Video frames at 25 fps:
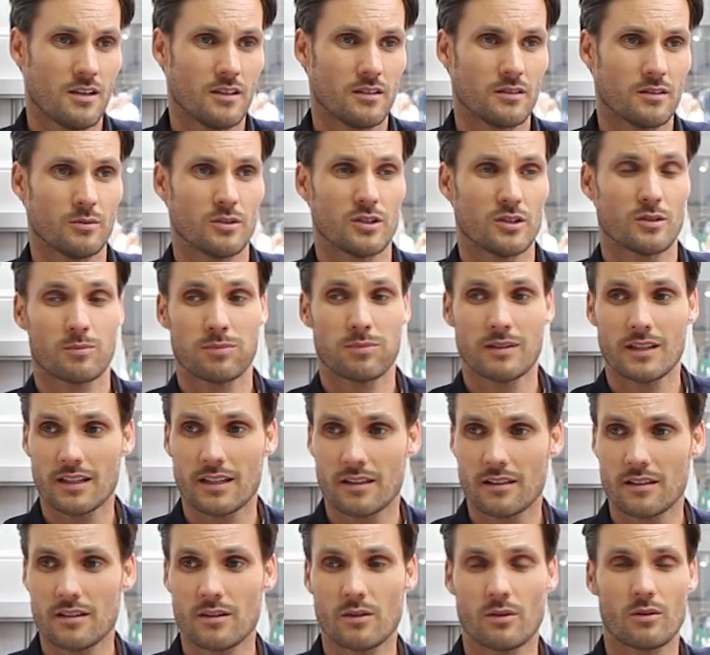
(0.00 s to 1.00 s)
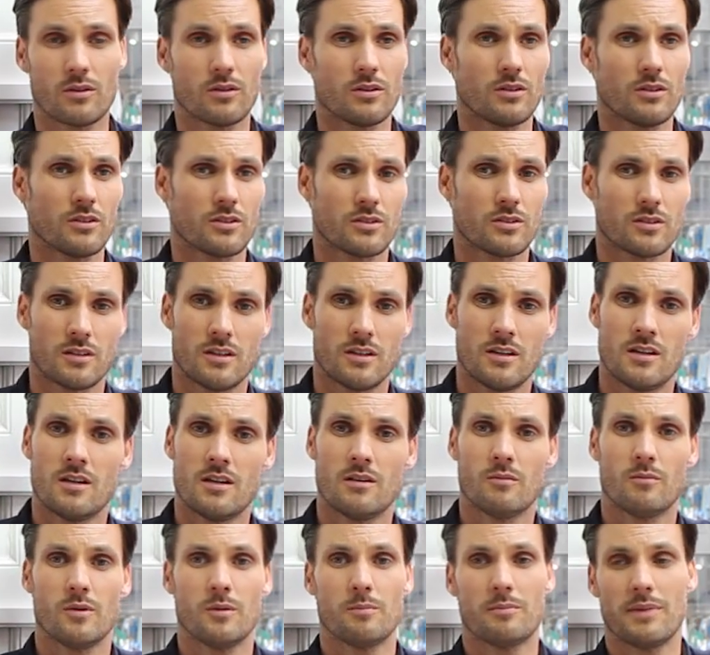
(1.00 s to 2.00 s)
So we split the orders,
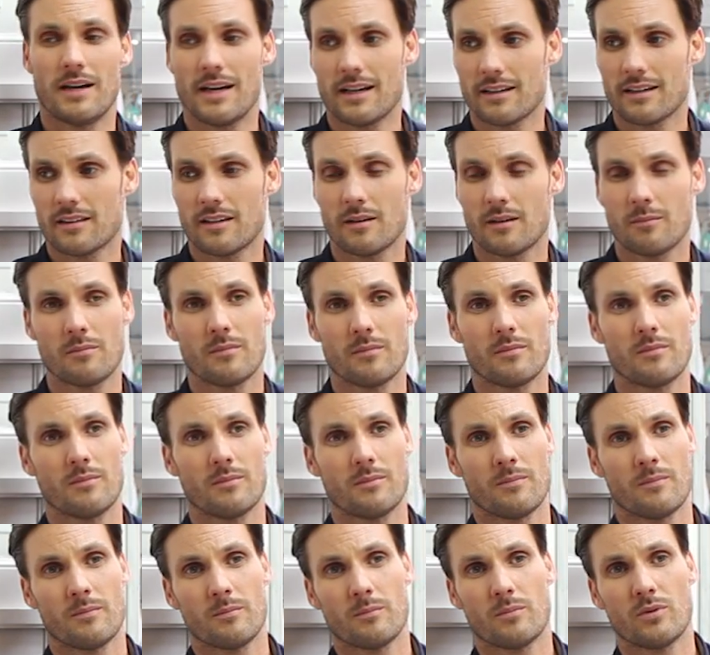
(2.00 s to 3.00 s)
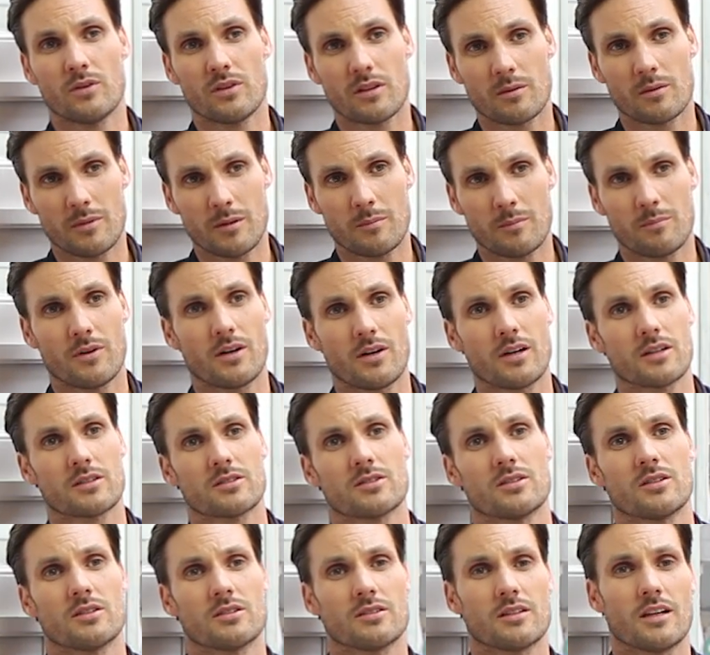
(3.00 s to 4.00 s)
we packed them, put them in
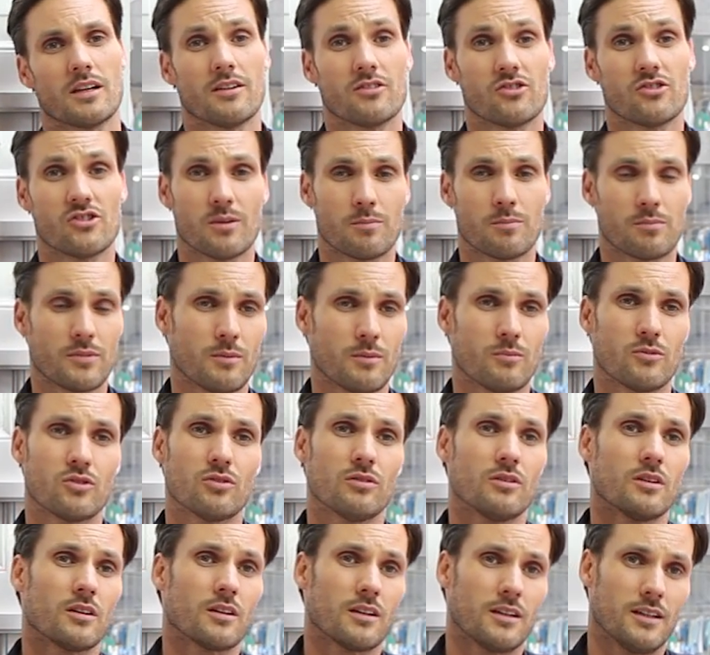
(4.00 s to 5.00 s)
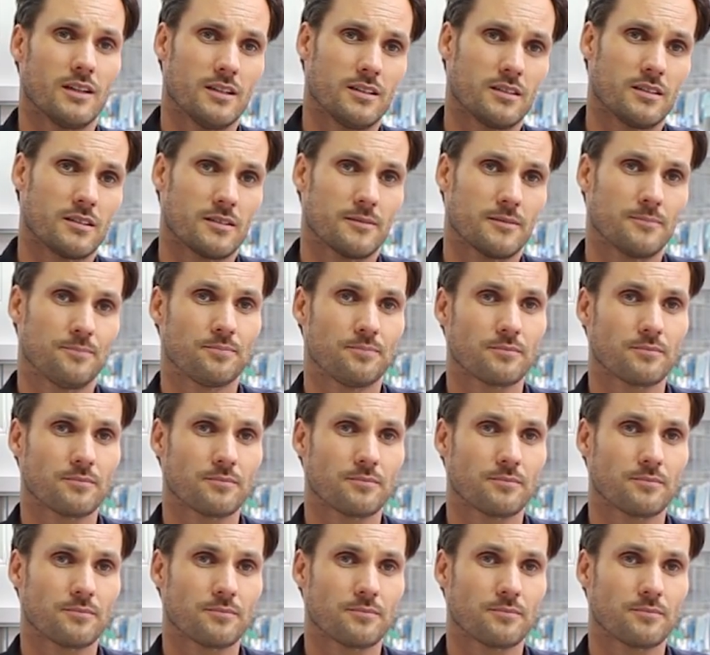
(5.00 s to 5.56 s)
boxes and shipped them to the clients.